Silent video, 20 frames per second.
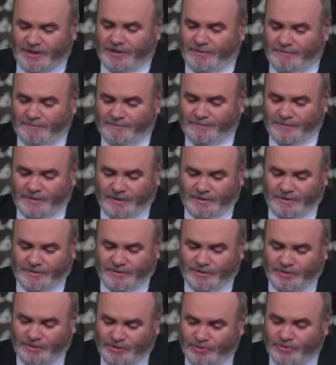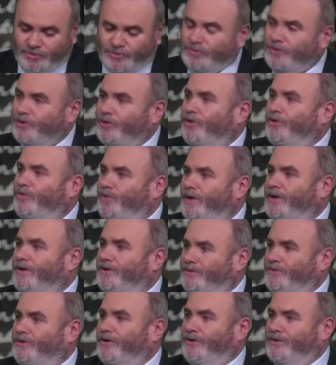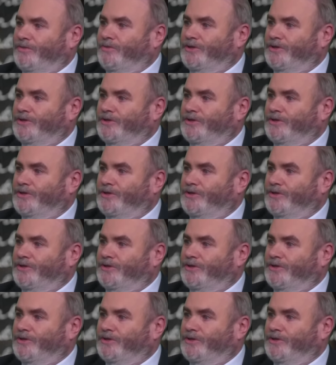come to do your will, O God,